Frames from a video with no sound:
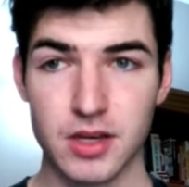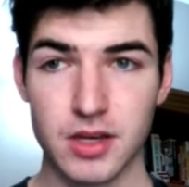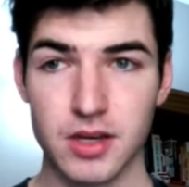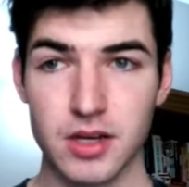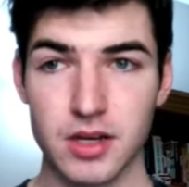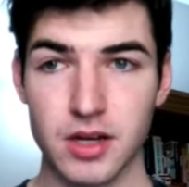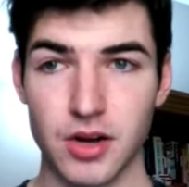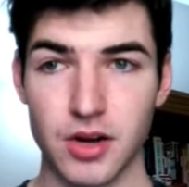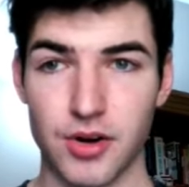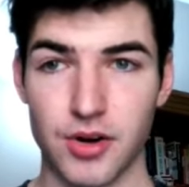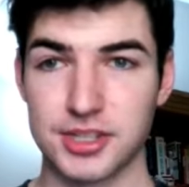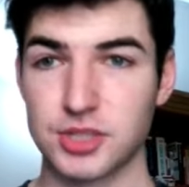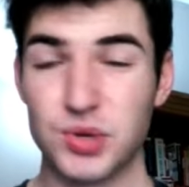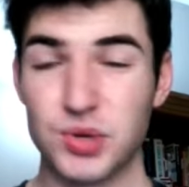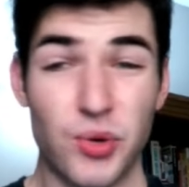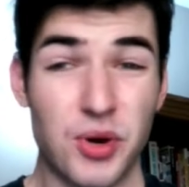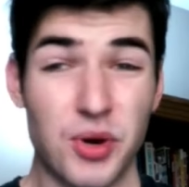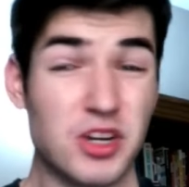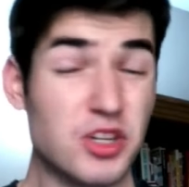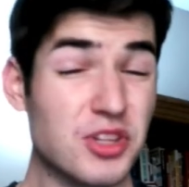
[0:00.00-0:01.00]
All right, so we don't
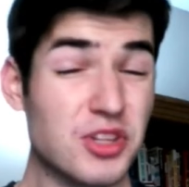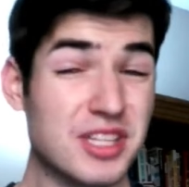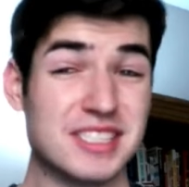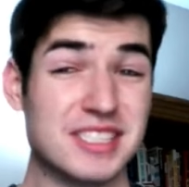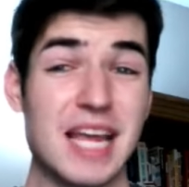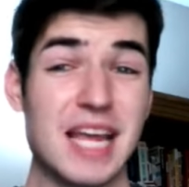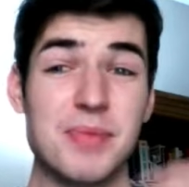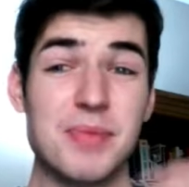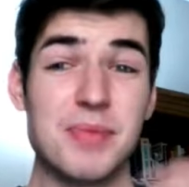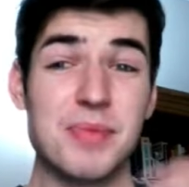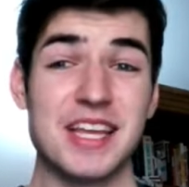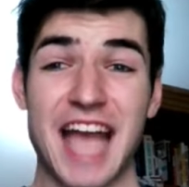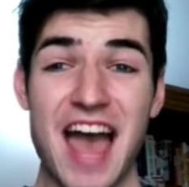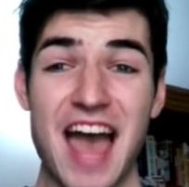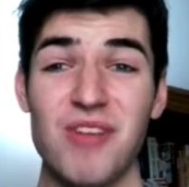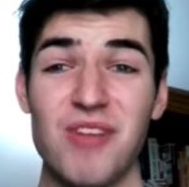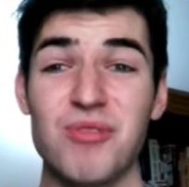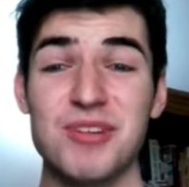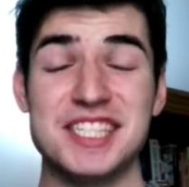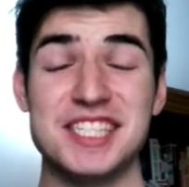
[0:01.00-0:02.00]
want to do the same thing
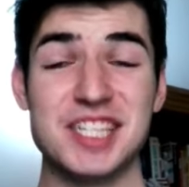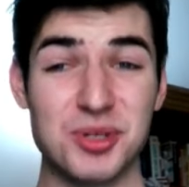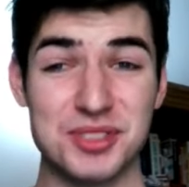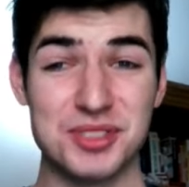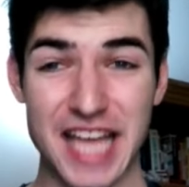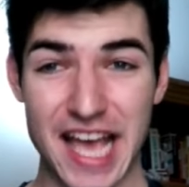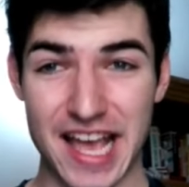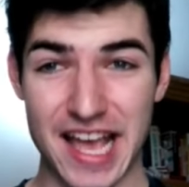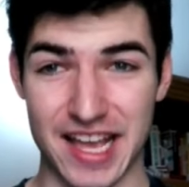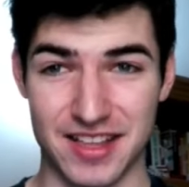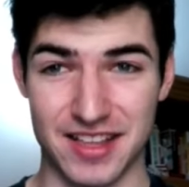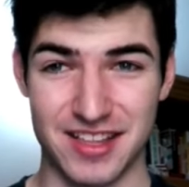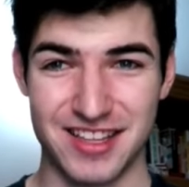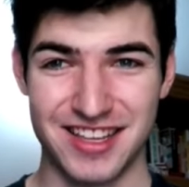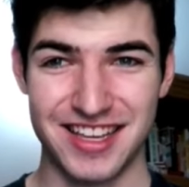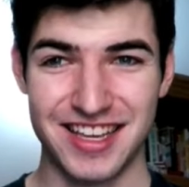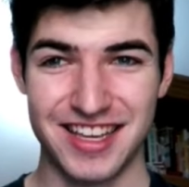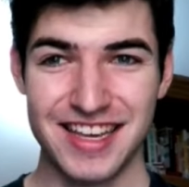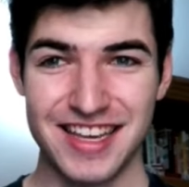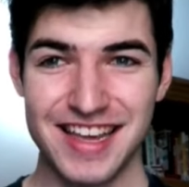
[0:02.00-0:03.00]
every single day.
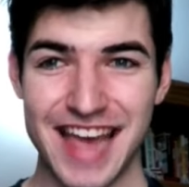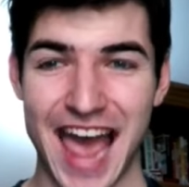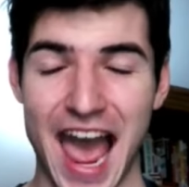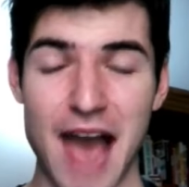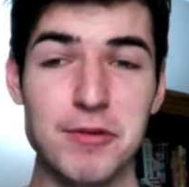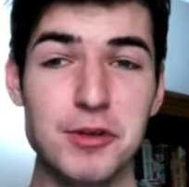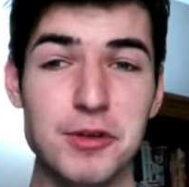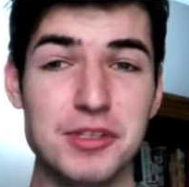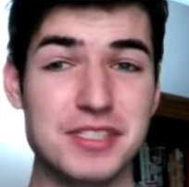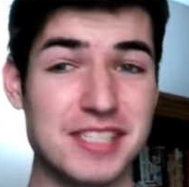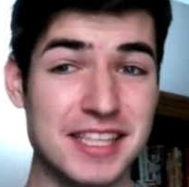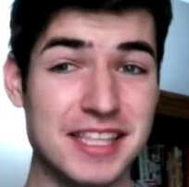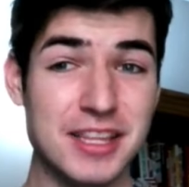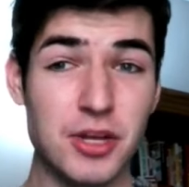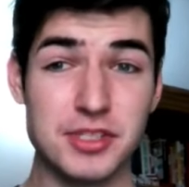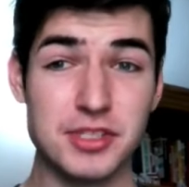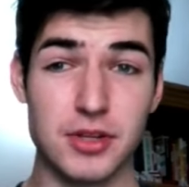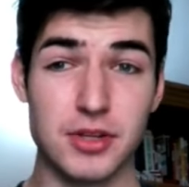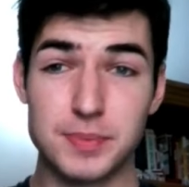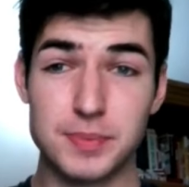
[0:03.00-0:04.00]
Have you seen
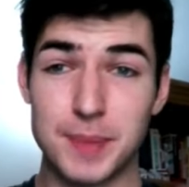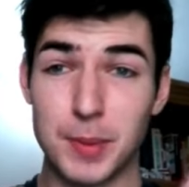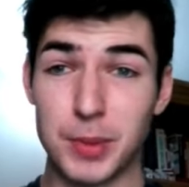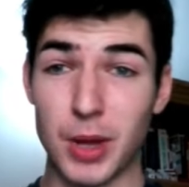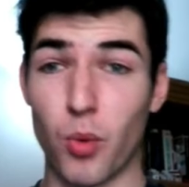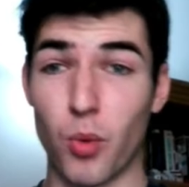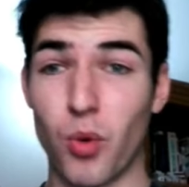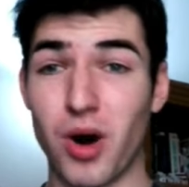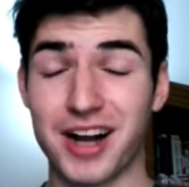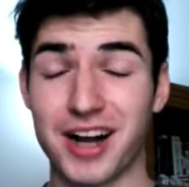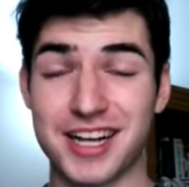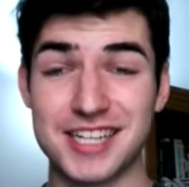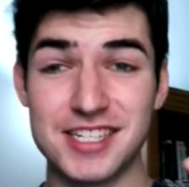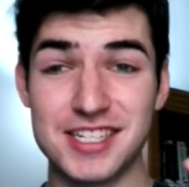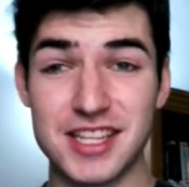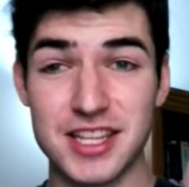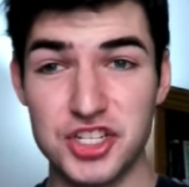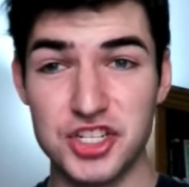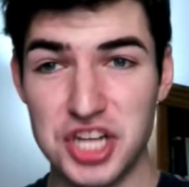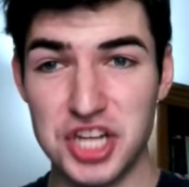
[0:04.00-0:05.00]
those people that walk into the
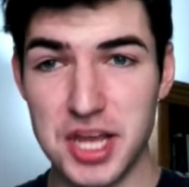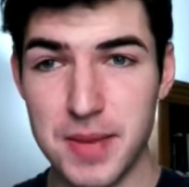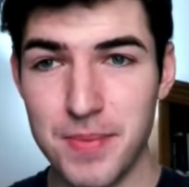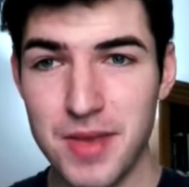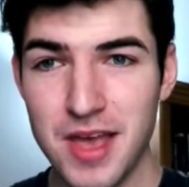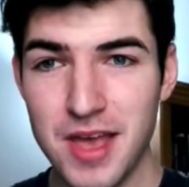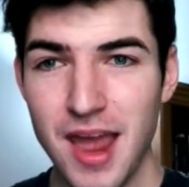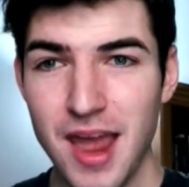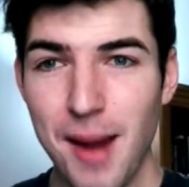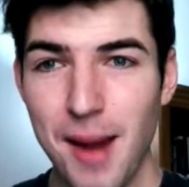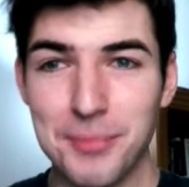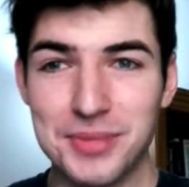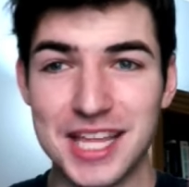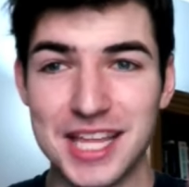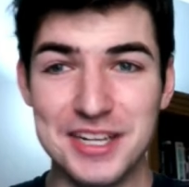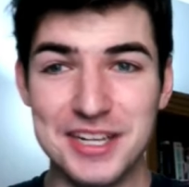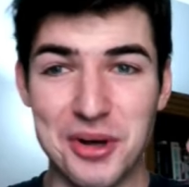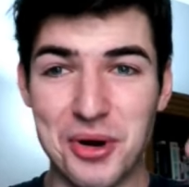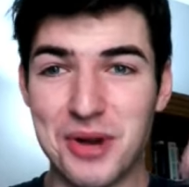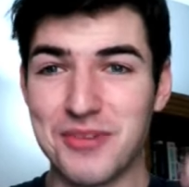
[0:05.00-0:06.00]
gym? They
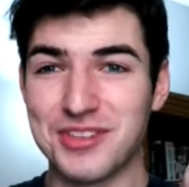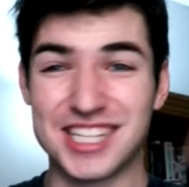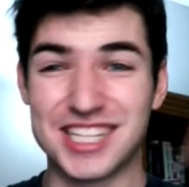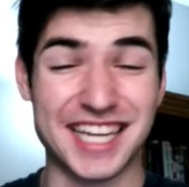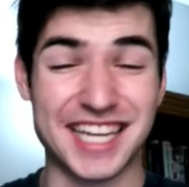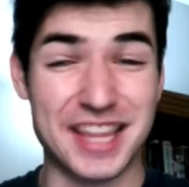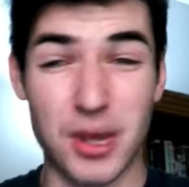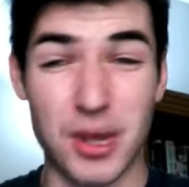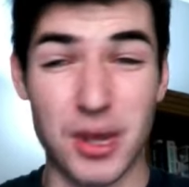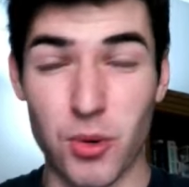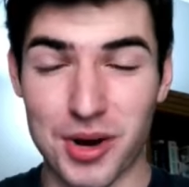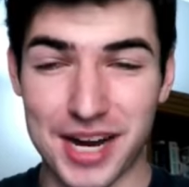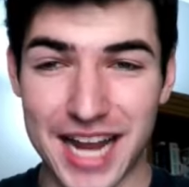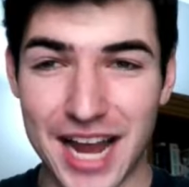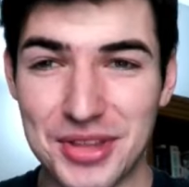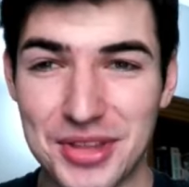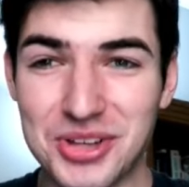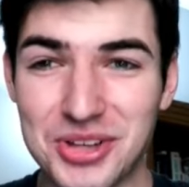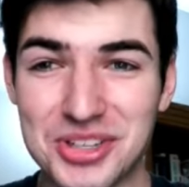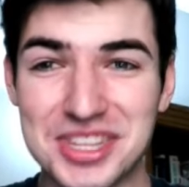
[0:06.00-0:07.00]
don't even look like they work out. They
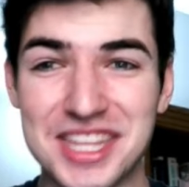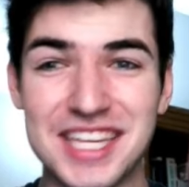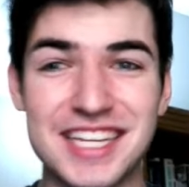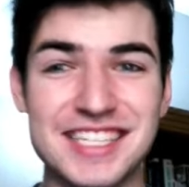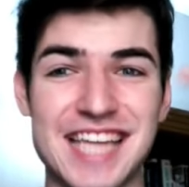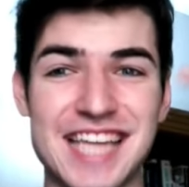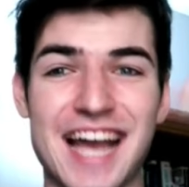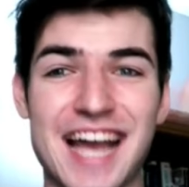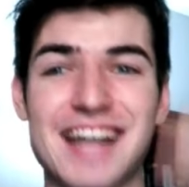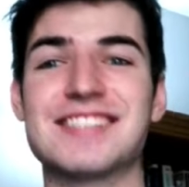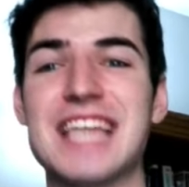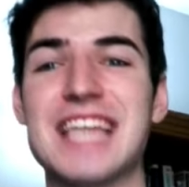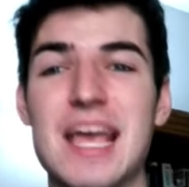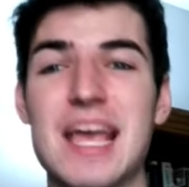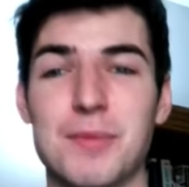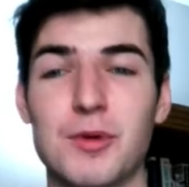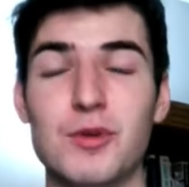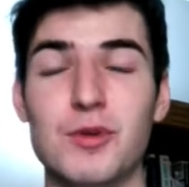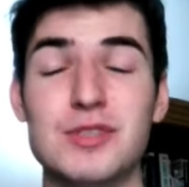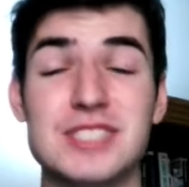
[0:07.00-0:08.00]
look the exact same.
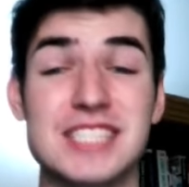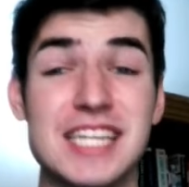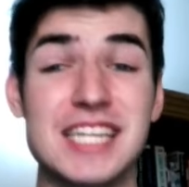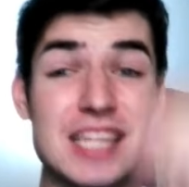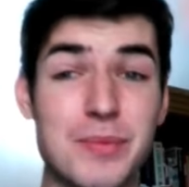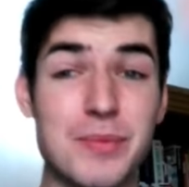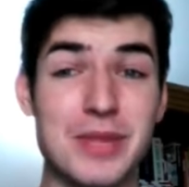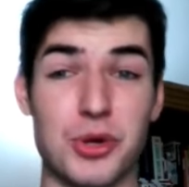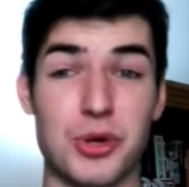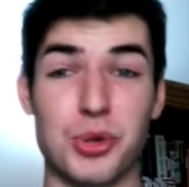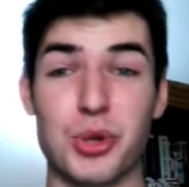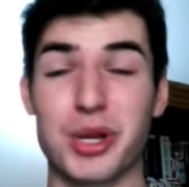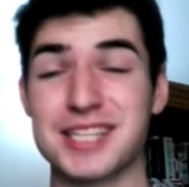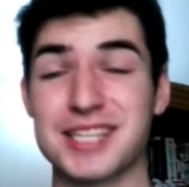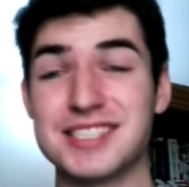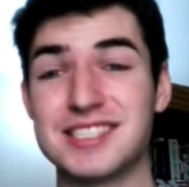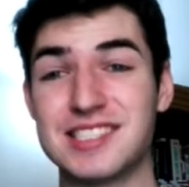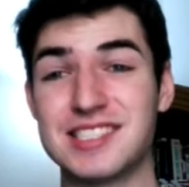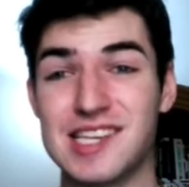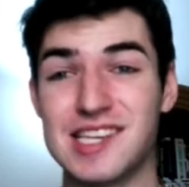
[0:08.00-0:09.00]
You see them there. They're
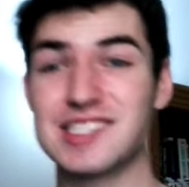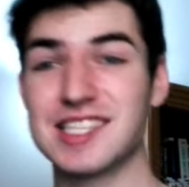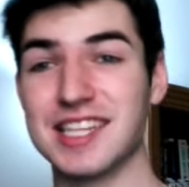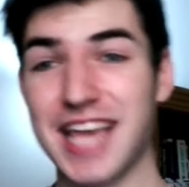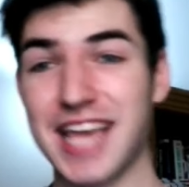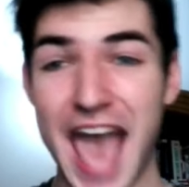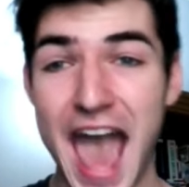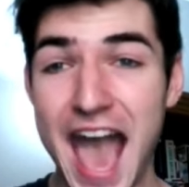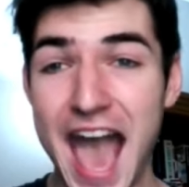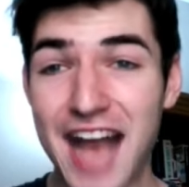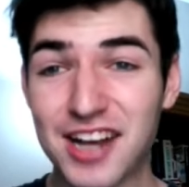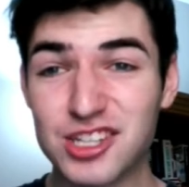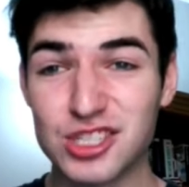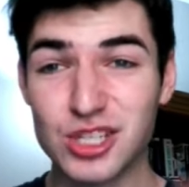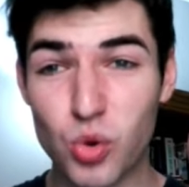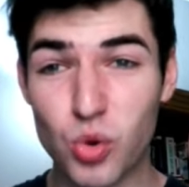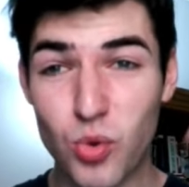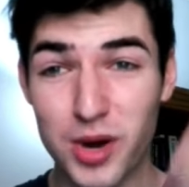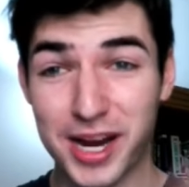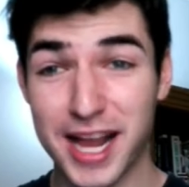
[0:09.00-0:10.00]
consistent. They actually
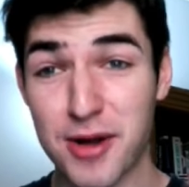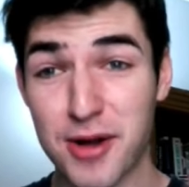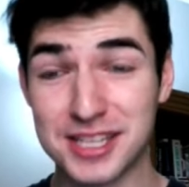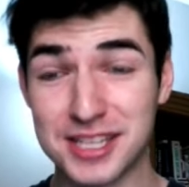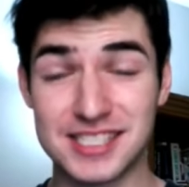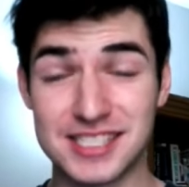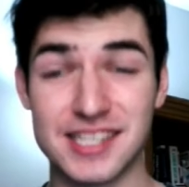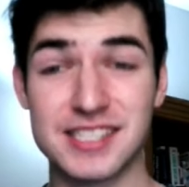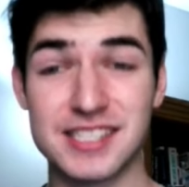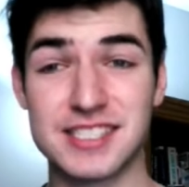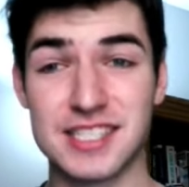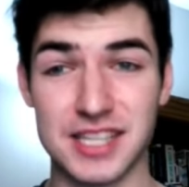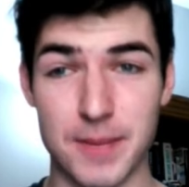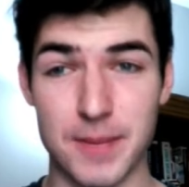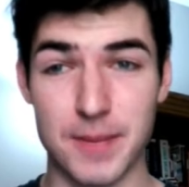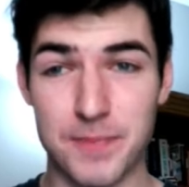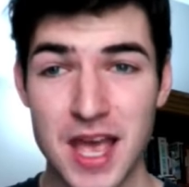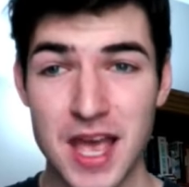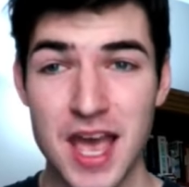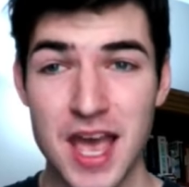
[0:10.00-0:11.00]
work out consistently,
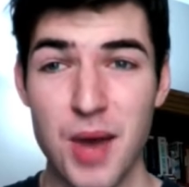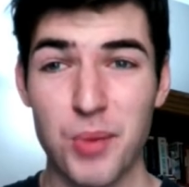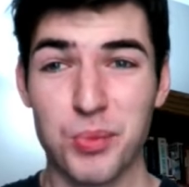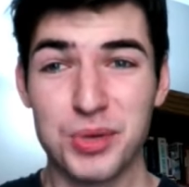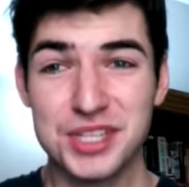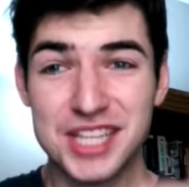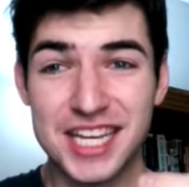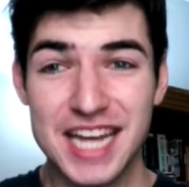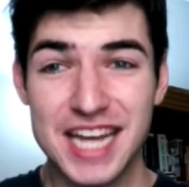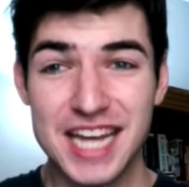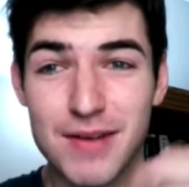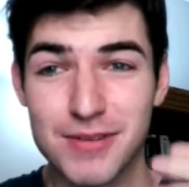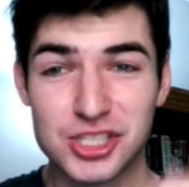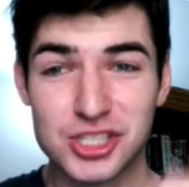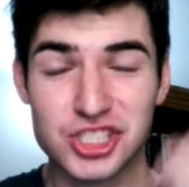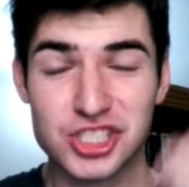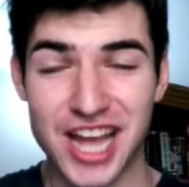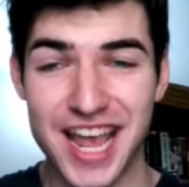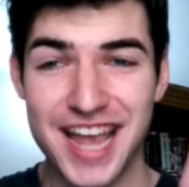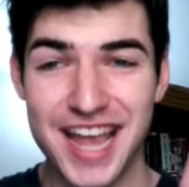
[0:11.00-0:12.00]
but they never
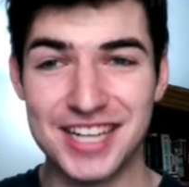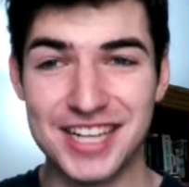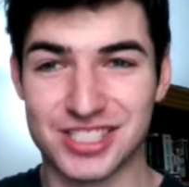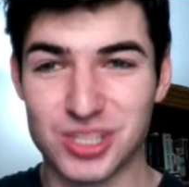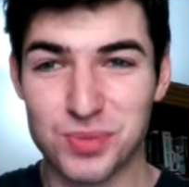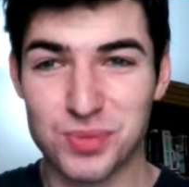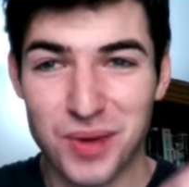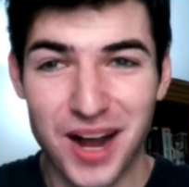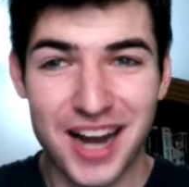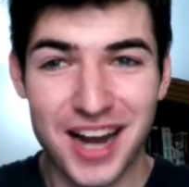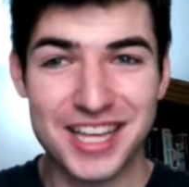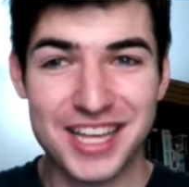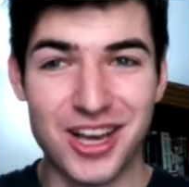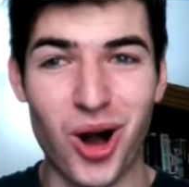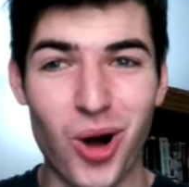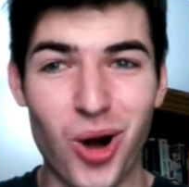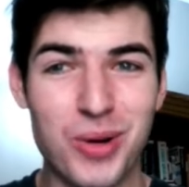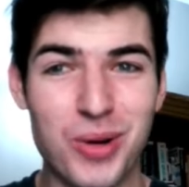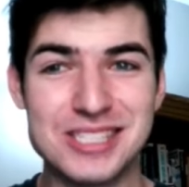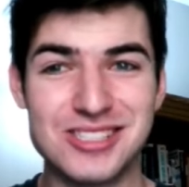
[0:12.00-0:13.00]
change. Their body
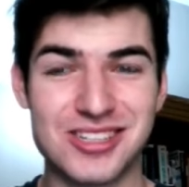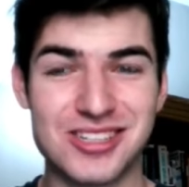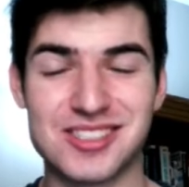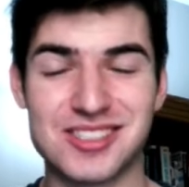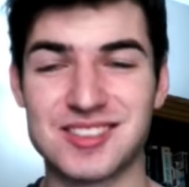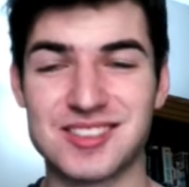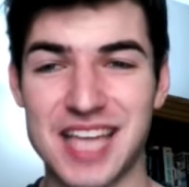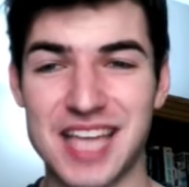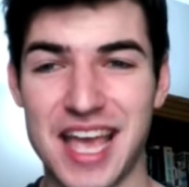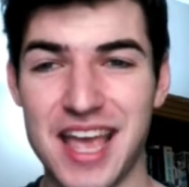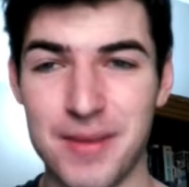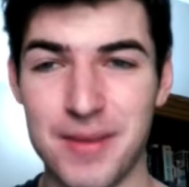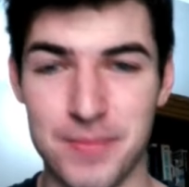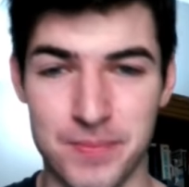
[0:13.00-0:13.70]
always looks the same.